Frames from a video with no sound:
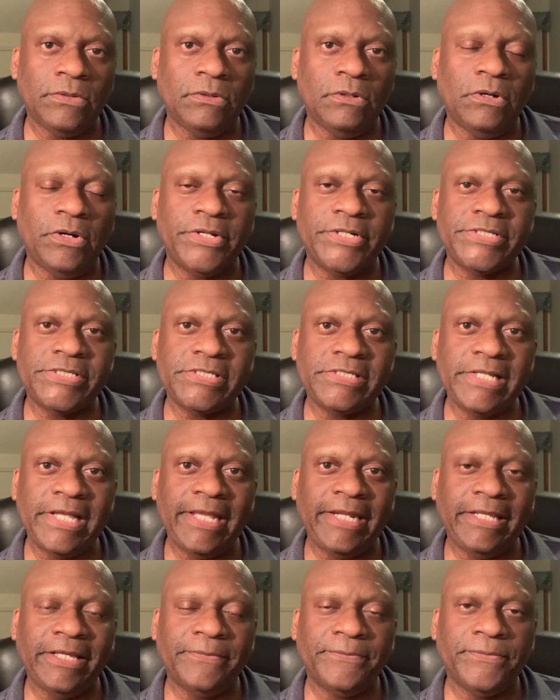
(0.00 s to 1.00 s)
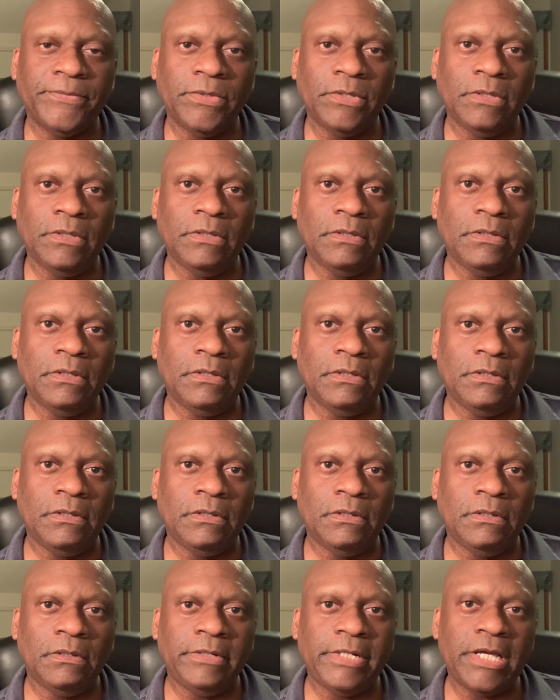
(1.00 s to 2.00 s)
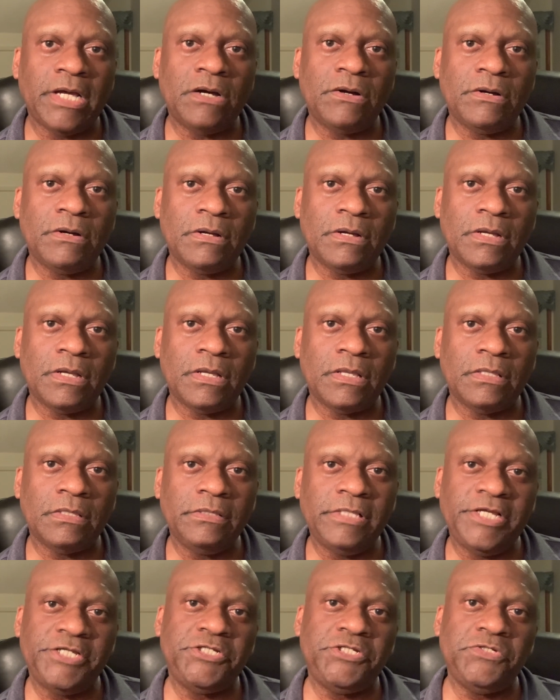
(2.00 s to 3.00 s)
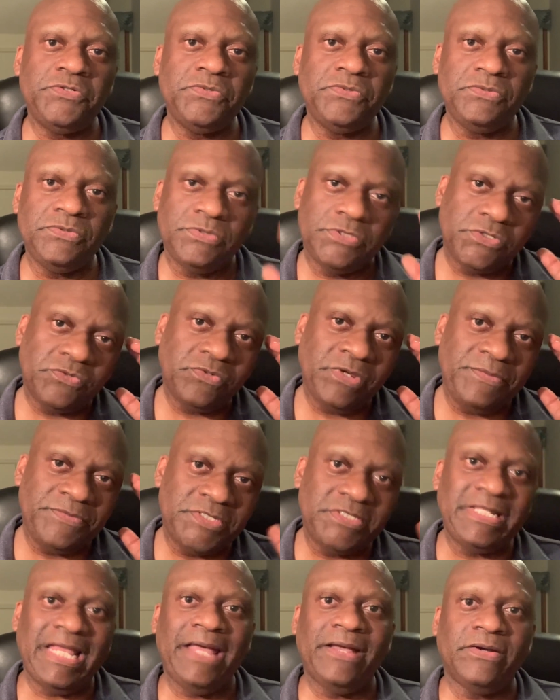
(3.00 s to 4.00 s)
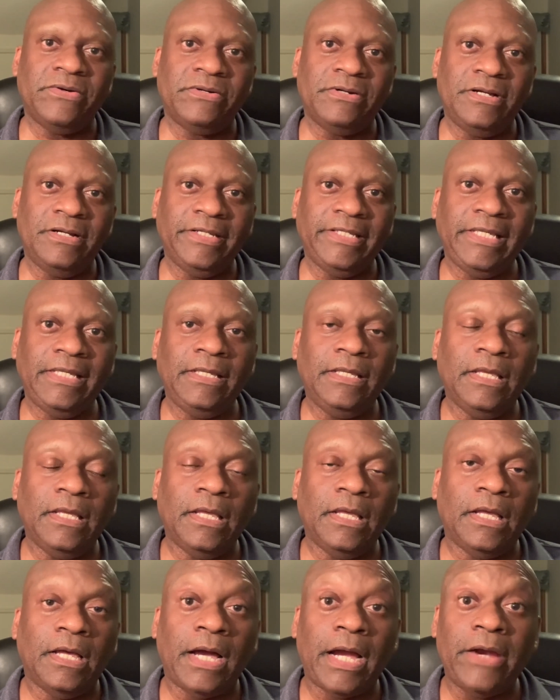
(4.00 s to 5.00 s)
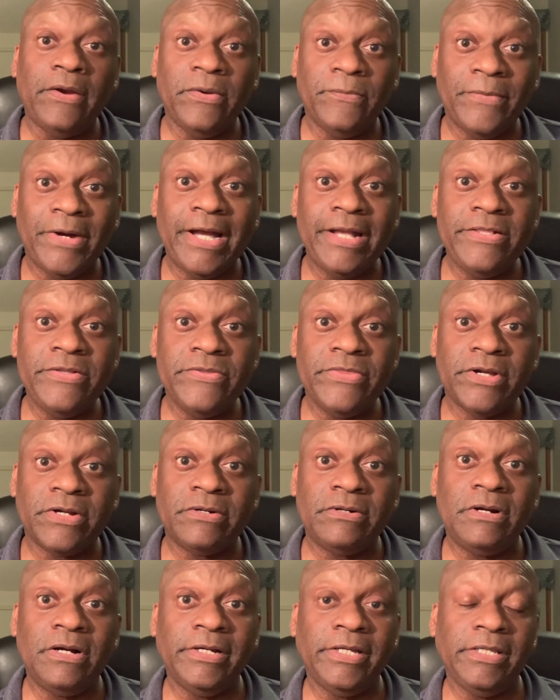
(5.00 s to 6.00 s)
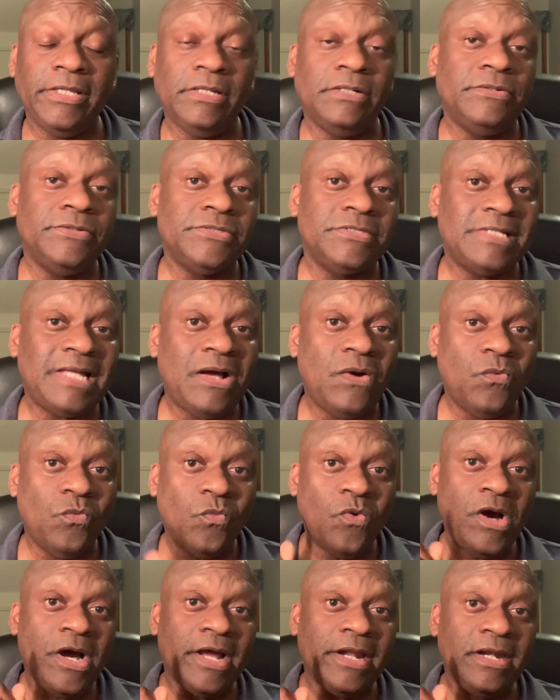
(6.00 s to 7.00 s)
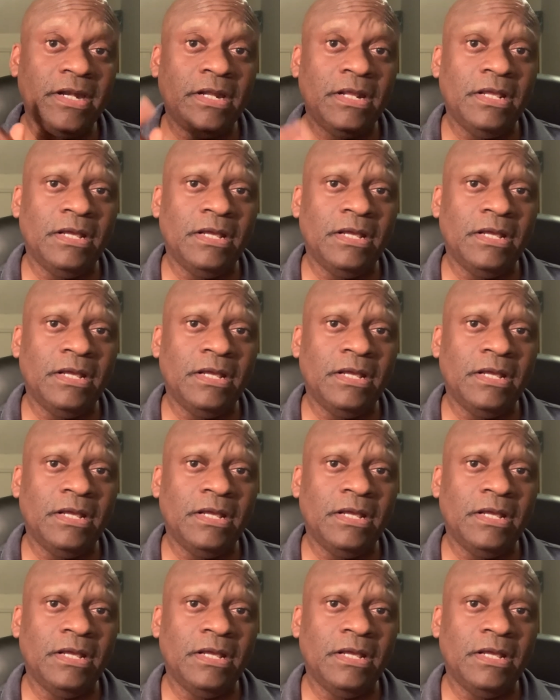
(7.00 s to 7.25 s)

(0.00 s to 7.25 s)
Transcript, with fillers: on a stadium. Now, lest you scream Stan Kroenke, I remind you that Kroenke owns not one,